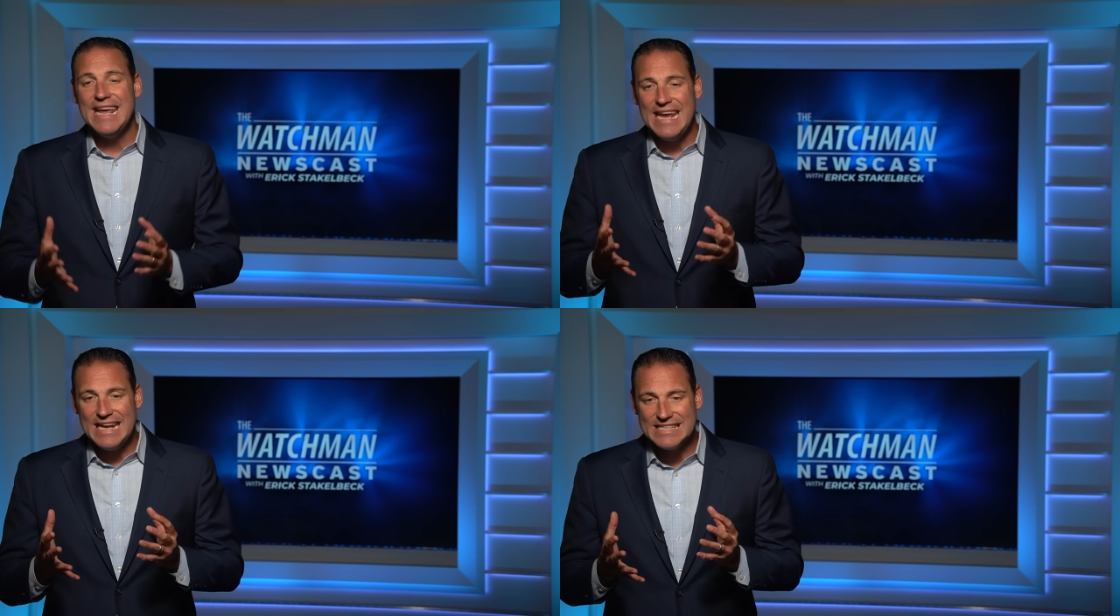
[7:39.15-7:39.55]

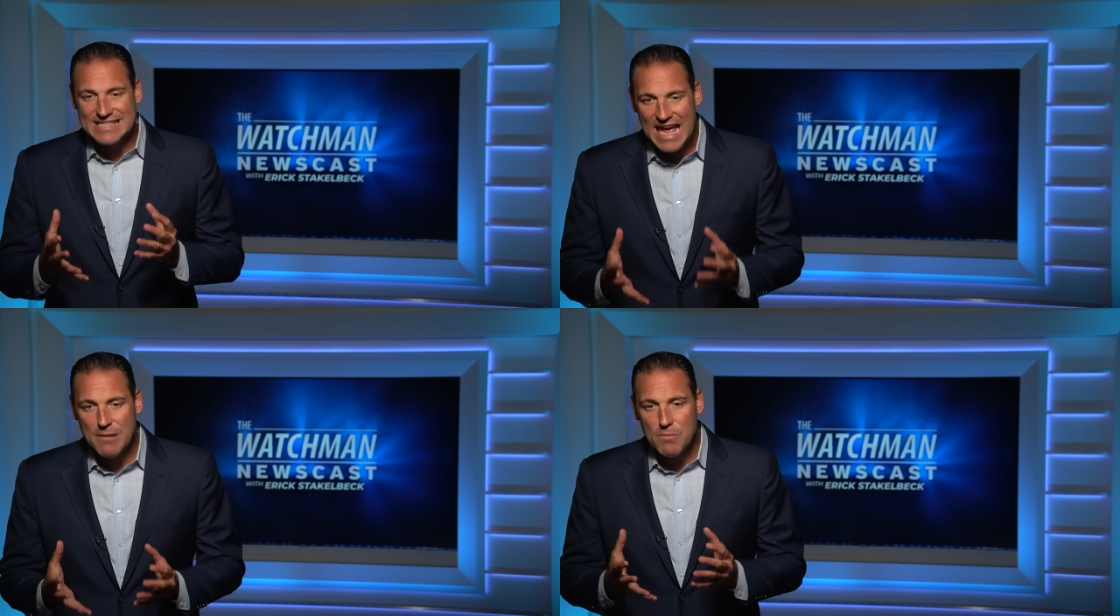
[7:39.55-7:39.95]
It is
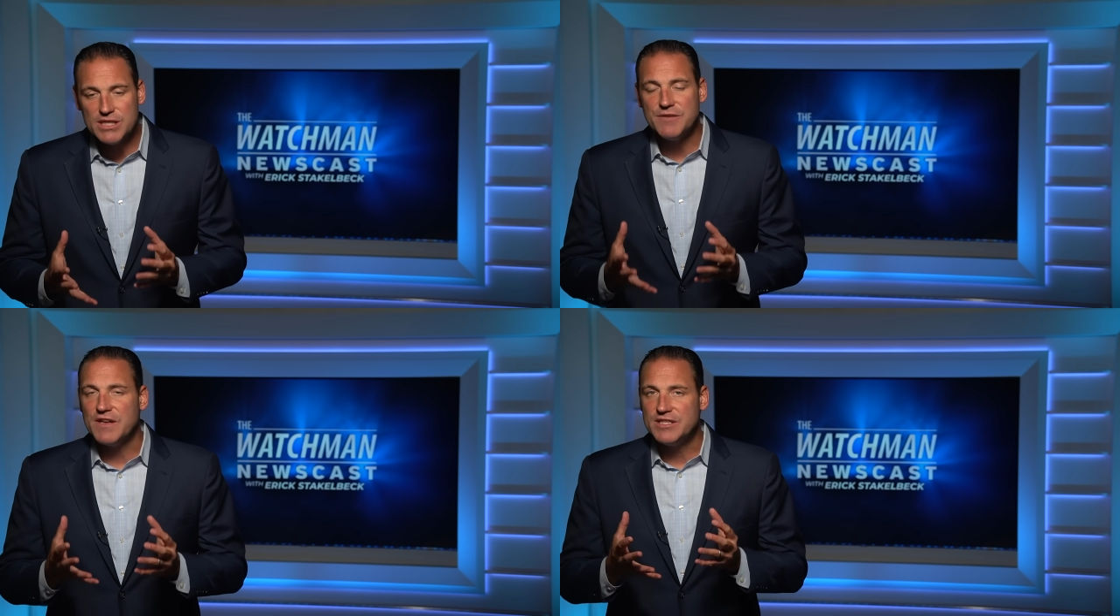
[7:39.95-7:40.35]
that
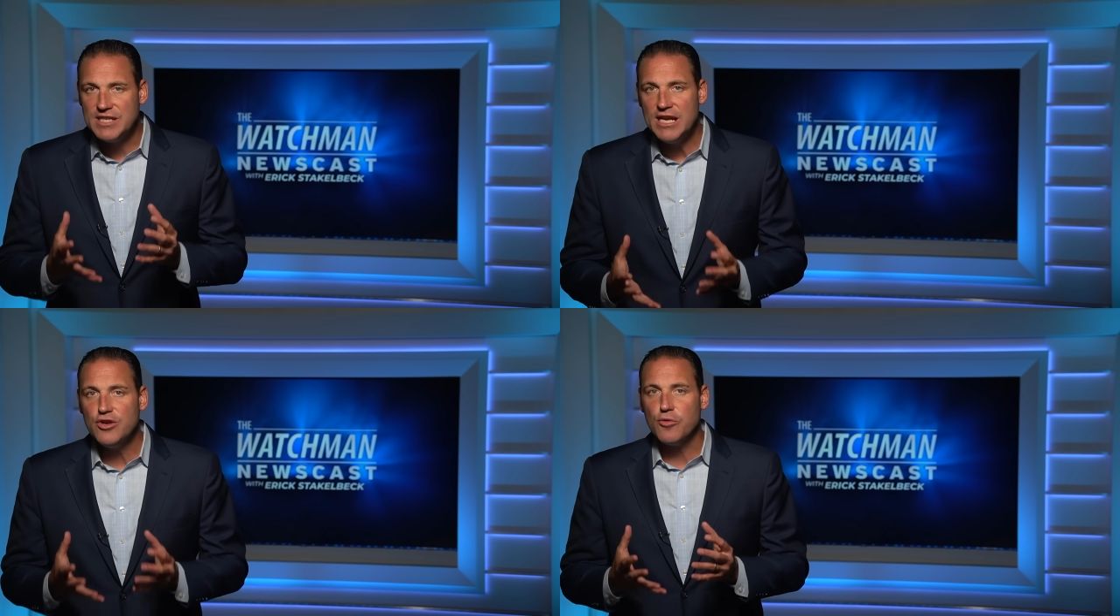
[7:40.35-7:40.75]
much of a
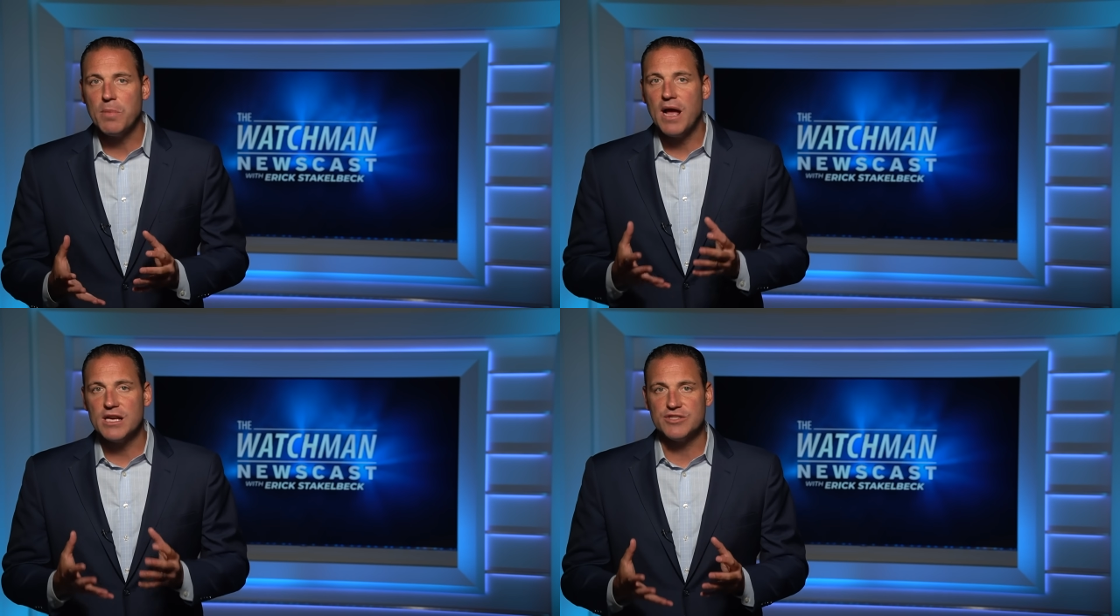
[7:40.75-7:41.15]

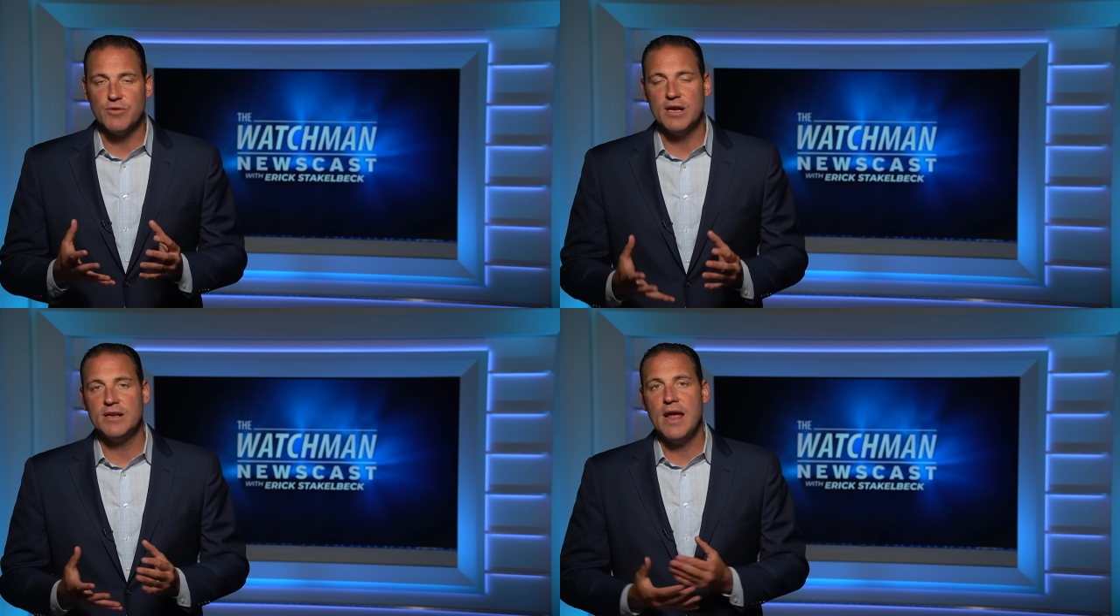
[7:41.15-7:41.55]
tinderbox
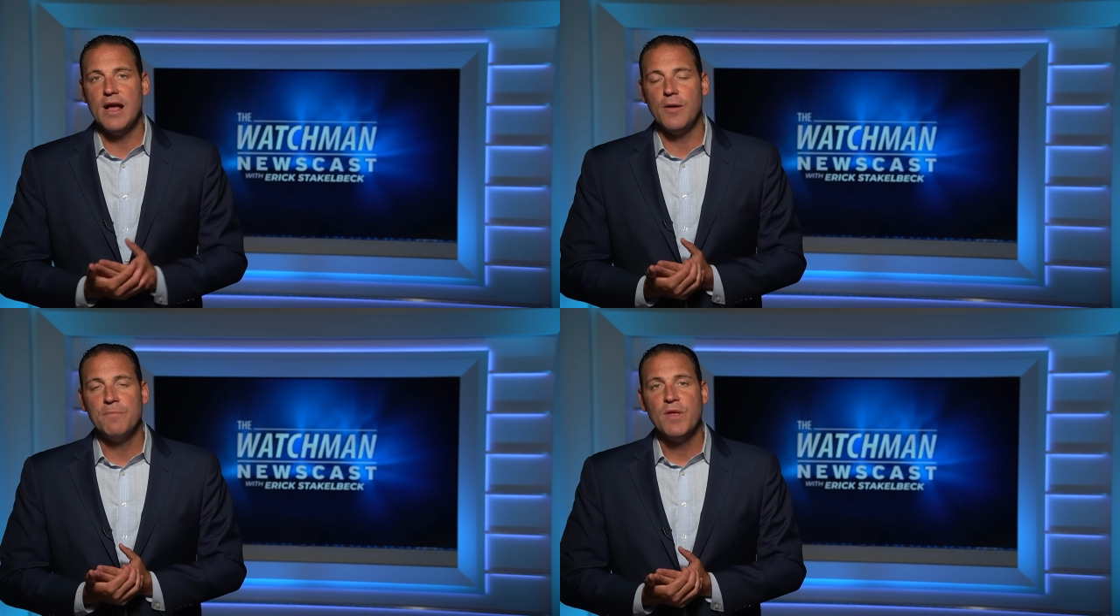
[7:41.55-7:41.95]
right
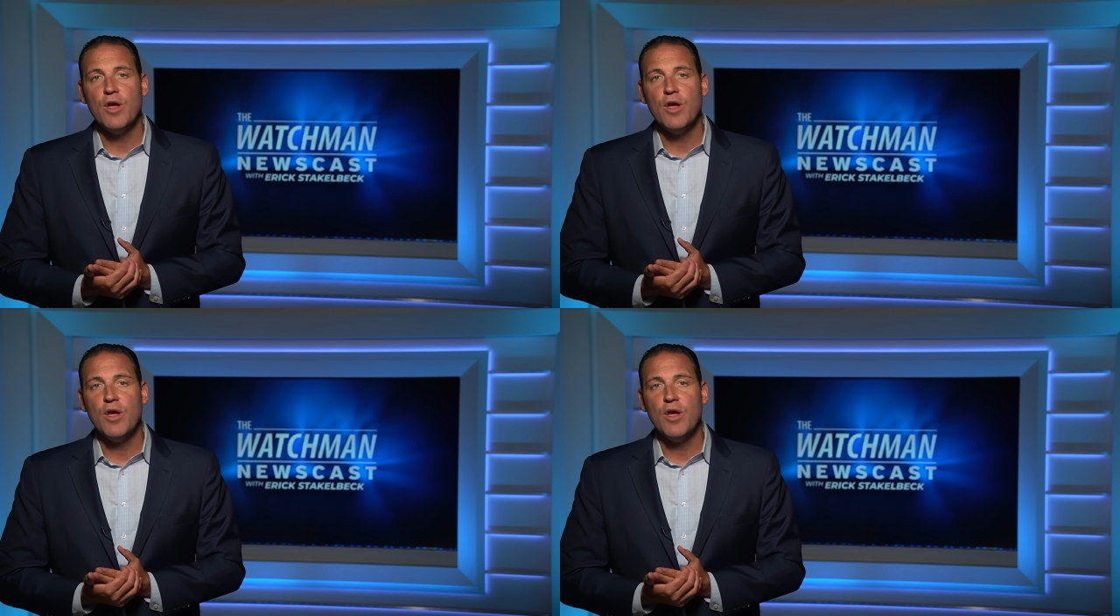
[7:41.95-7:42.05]
now